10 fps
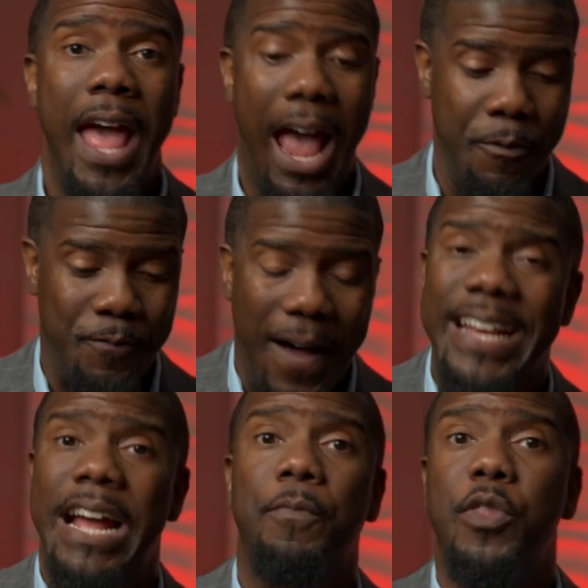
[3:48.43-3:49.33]
and
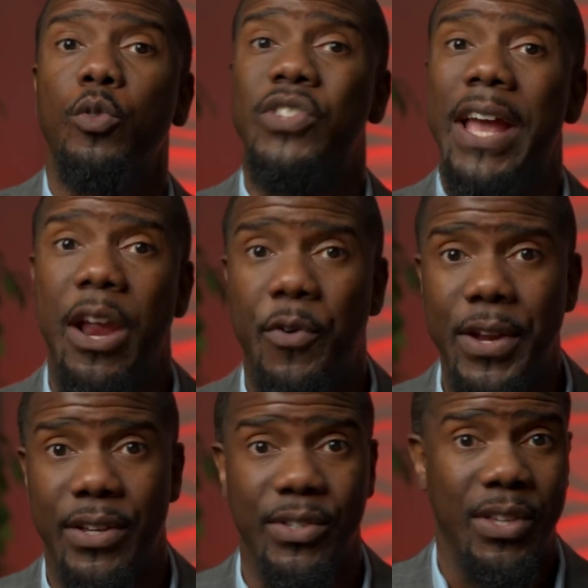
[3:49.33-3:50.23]
find out those
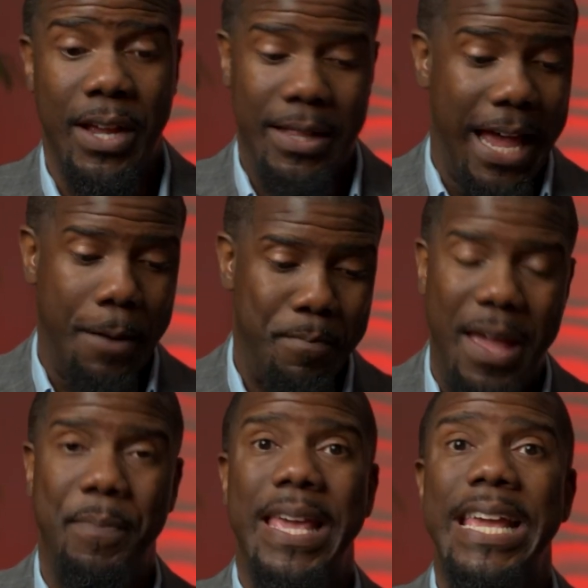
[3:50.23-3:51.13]
areas that
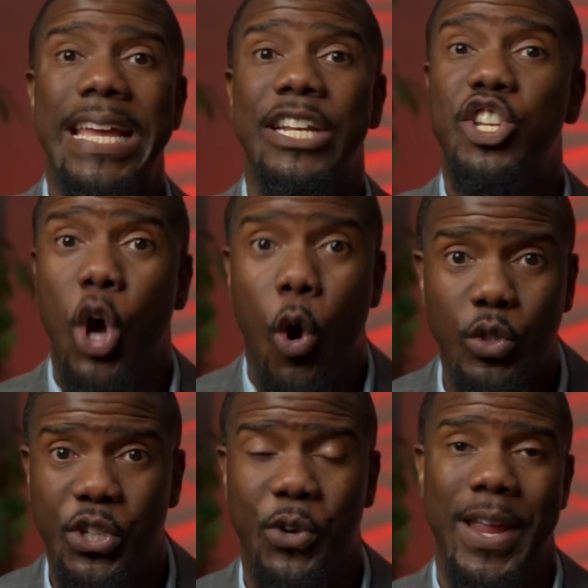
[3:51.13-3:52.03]
maybe he can
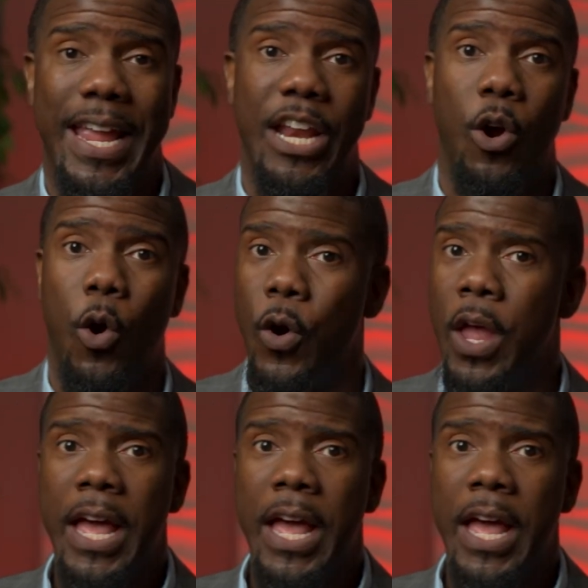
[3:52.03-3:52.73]
coach her in or